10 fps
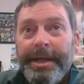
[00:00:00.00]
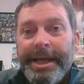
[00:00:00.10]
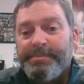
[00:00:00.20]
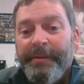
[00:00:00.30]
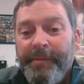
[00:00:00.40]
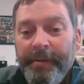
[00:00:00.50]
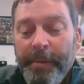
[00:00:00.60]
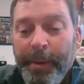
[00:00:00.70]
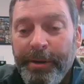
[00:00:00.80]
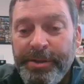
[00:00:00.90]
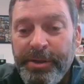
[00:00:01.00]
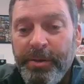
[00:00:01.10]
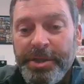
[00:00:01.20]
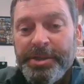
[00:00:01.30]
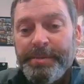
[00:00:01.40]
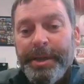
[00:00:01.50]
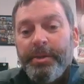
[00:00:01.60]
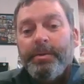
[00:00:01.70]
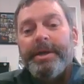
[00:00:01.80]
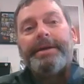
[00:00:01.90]
That's my favorite part is the questions, by
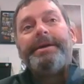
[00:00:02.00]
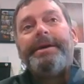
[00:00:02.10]
the way.